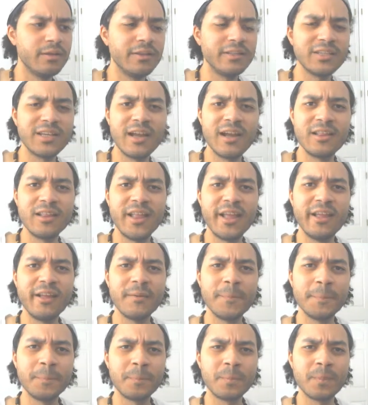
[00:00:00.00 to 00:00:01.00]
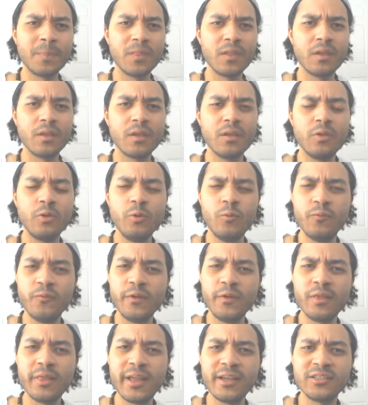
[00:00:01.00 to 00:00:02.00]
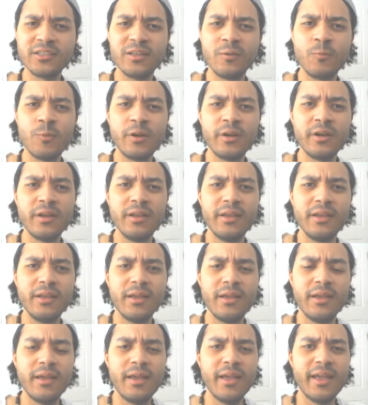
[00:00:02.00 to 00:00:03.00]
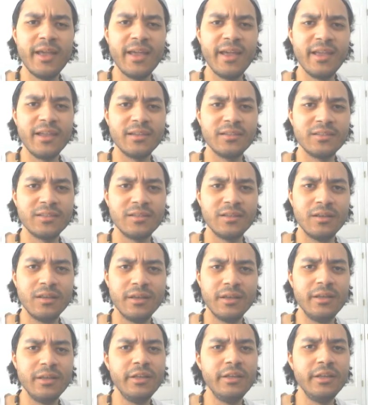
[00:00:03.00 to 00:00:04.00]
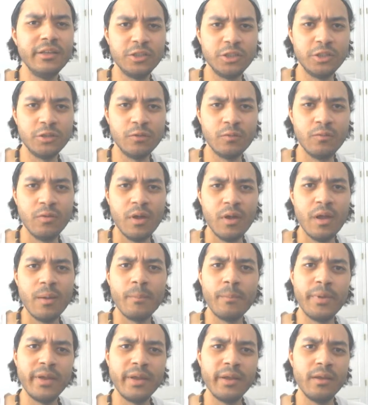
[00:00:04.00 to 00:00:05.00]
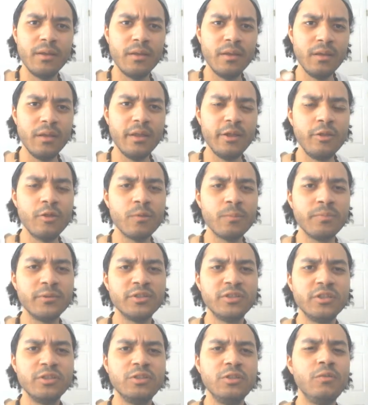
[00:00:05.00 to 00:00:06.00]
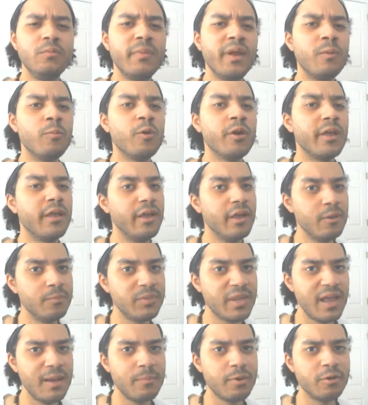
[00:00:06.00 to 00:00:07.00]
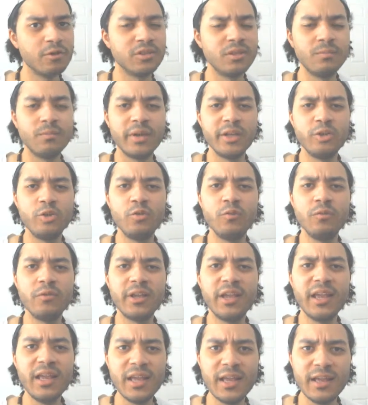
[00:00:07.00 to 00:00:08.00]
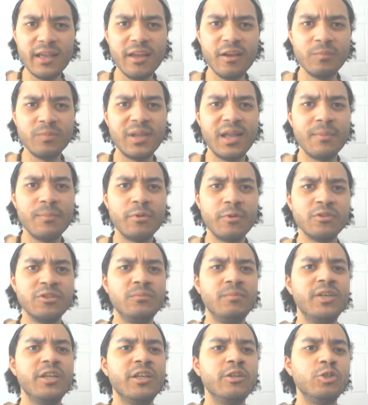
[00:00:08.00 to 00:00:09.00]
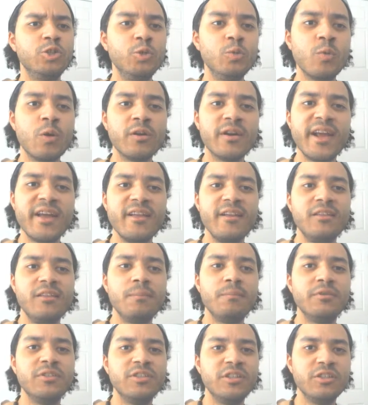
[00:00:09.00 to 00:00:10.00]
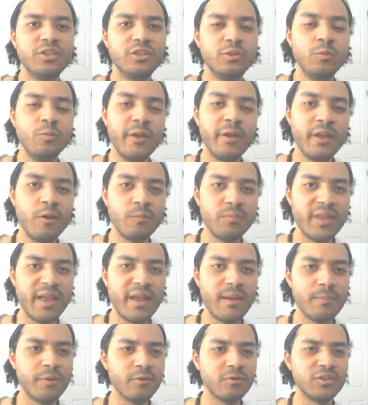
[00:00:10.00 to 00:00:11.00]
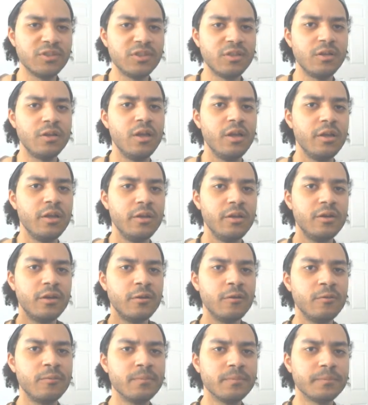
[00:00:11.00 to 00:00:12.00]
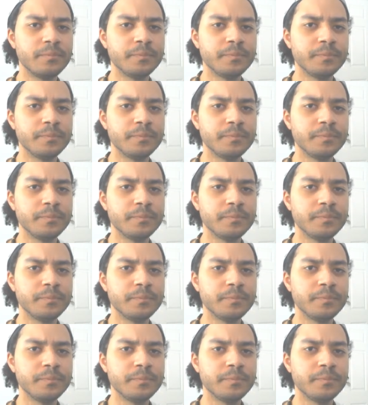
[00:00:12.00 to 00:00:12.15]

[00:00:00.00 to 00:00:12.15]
it's kind of like you feel like someone has an issue, but in your position, you may want to help that person, but you can't help that person because you are not in the position to help that person. You know,